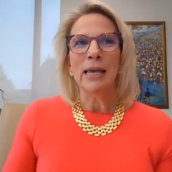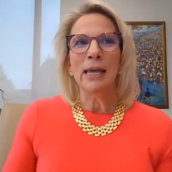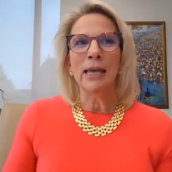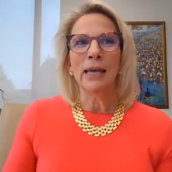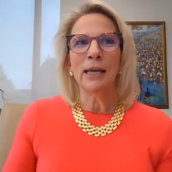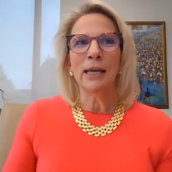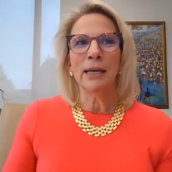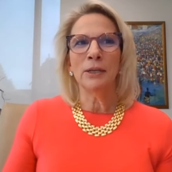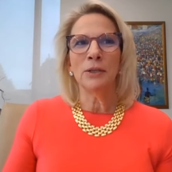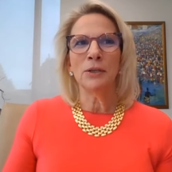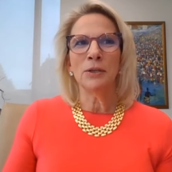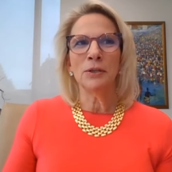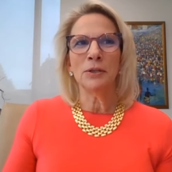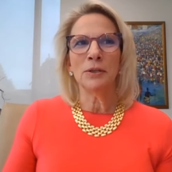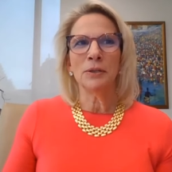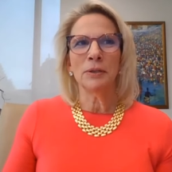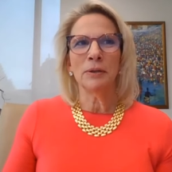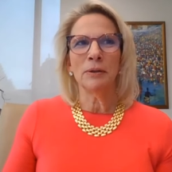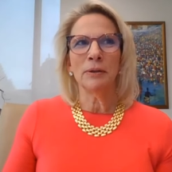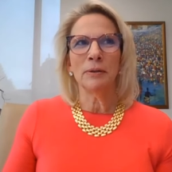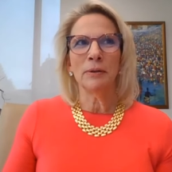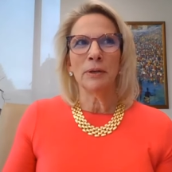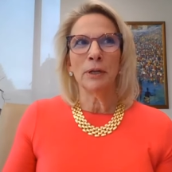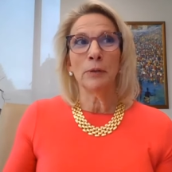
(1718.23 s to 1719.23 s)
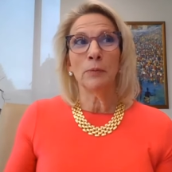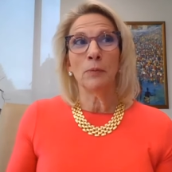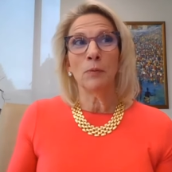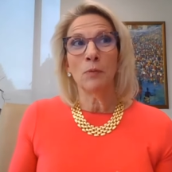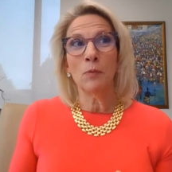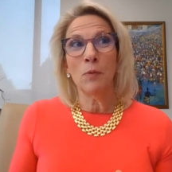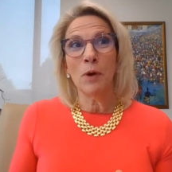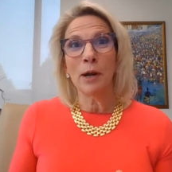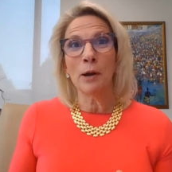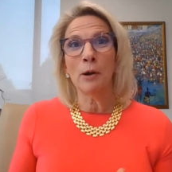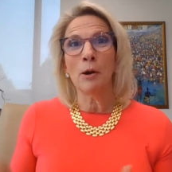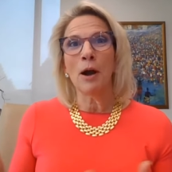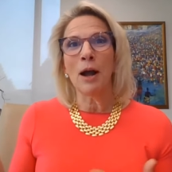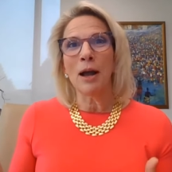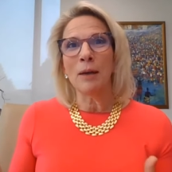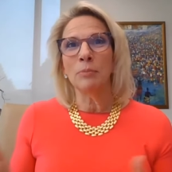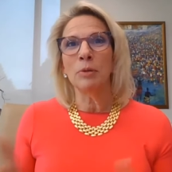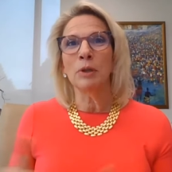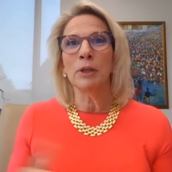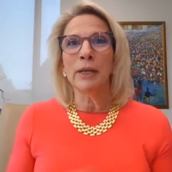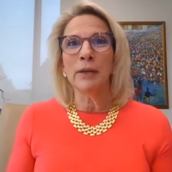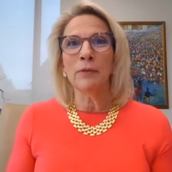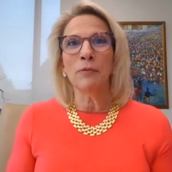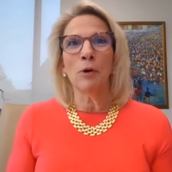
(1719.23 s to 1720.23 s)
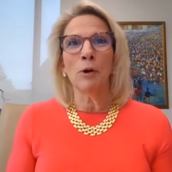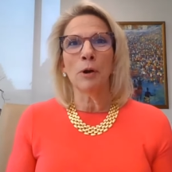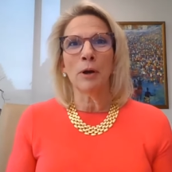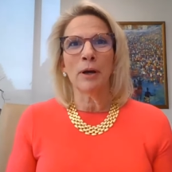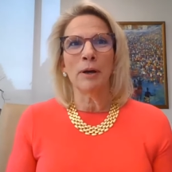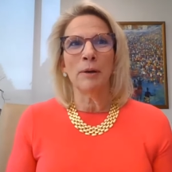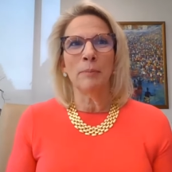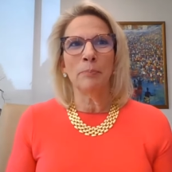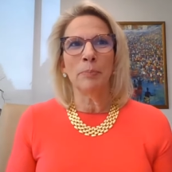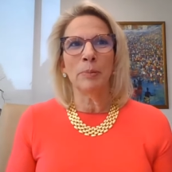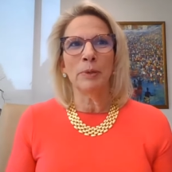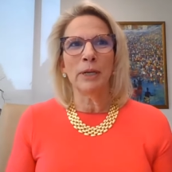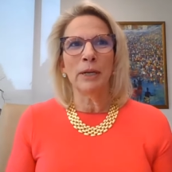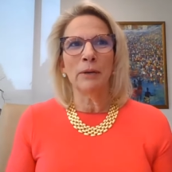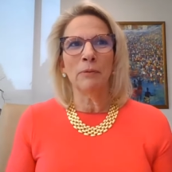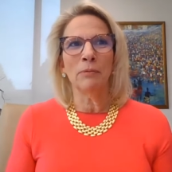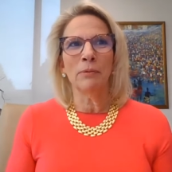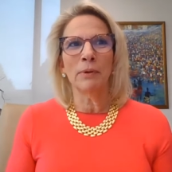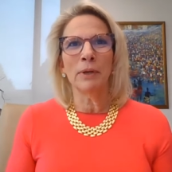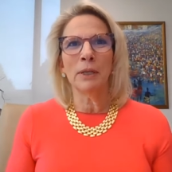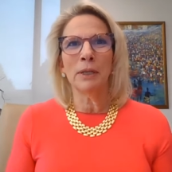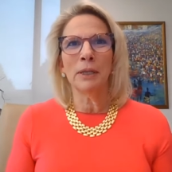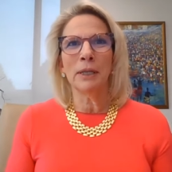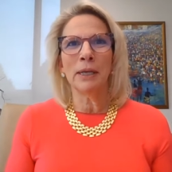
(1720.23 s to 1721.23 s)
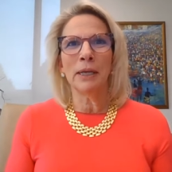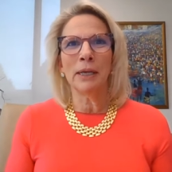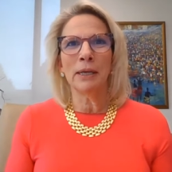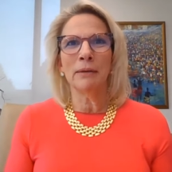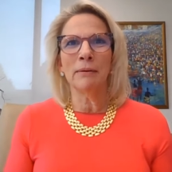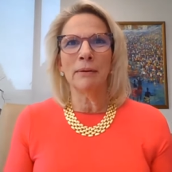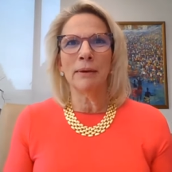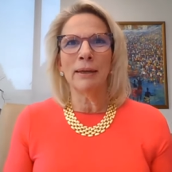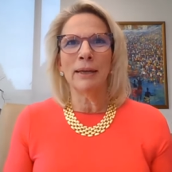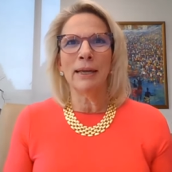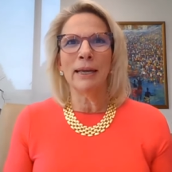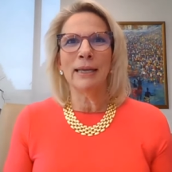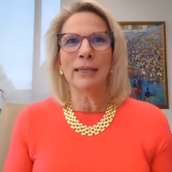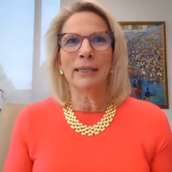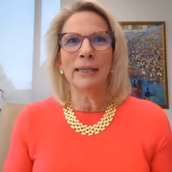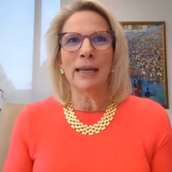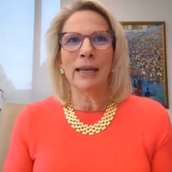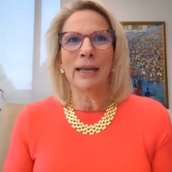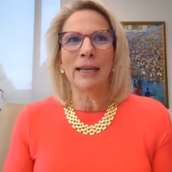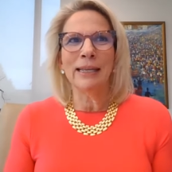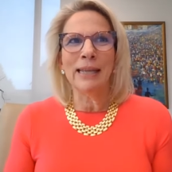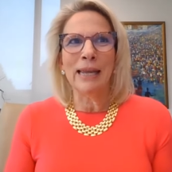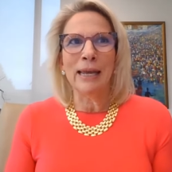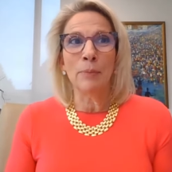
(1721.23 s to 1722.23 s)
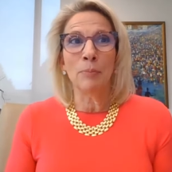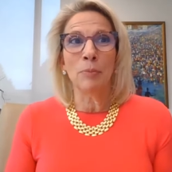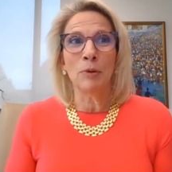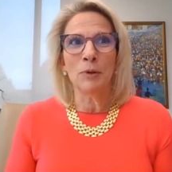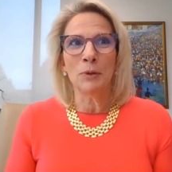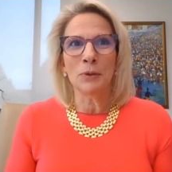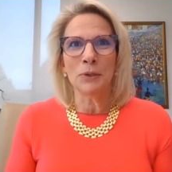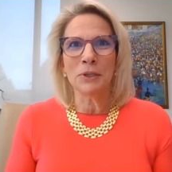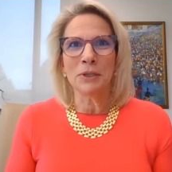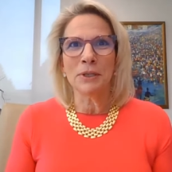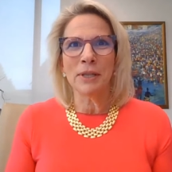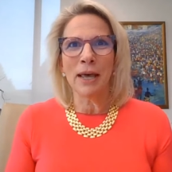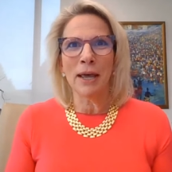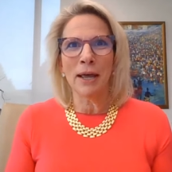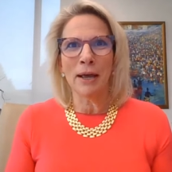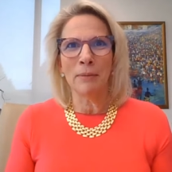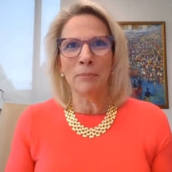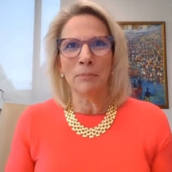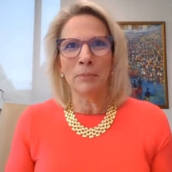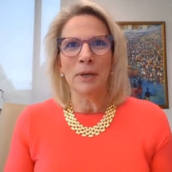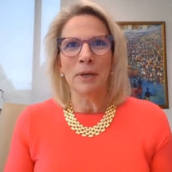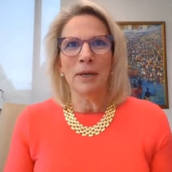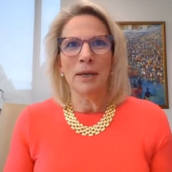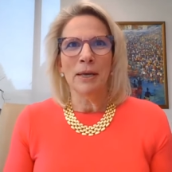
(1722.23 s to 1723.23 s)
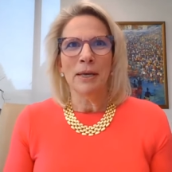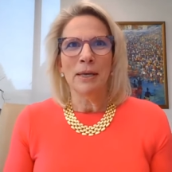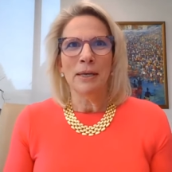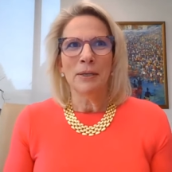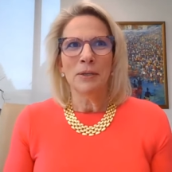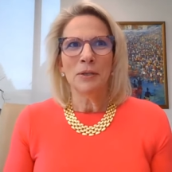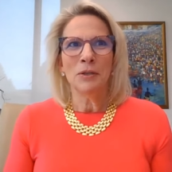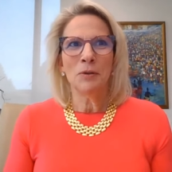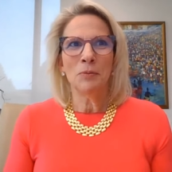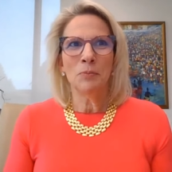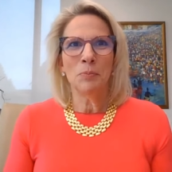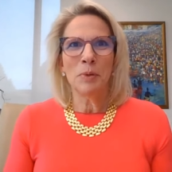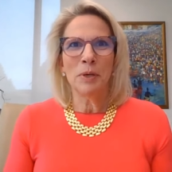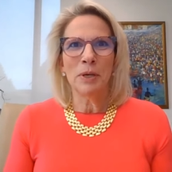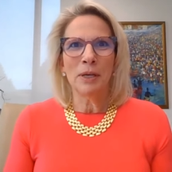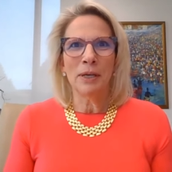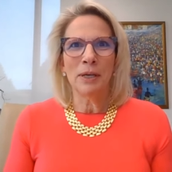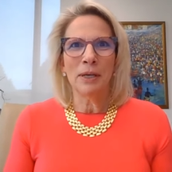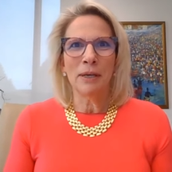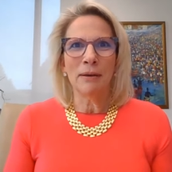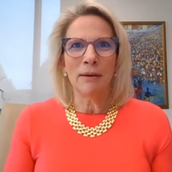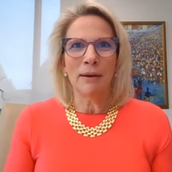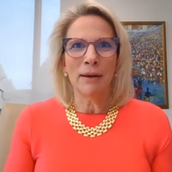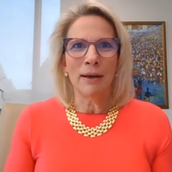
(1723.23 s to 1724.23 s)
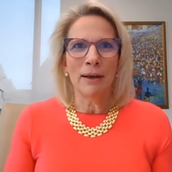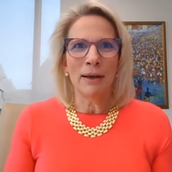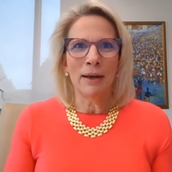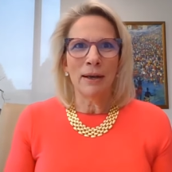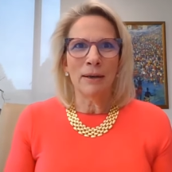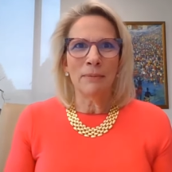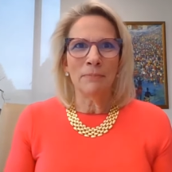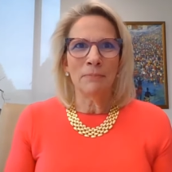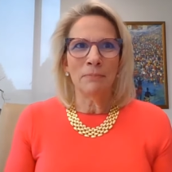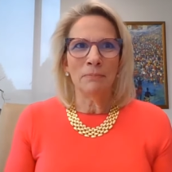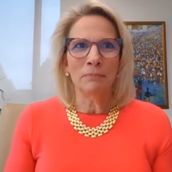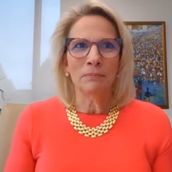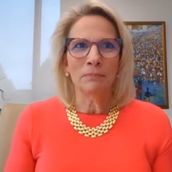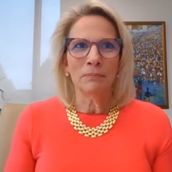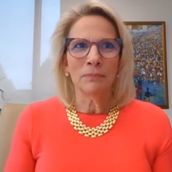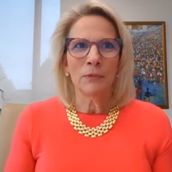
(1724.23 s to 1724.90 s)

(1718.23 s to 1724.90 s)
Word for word: and where I believe our company really en enables them to be um,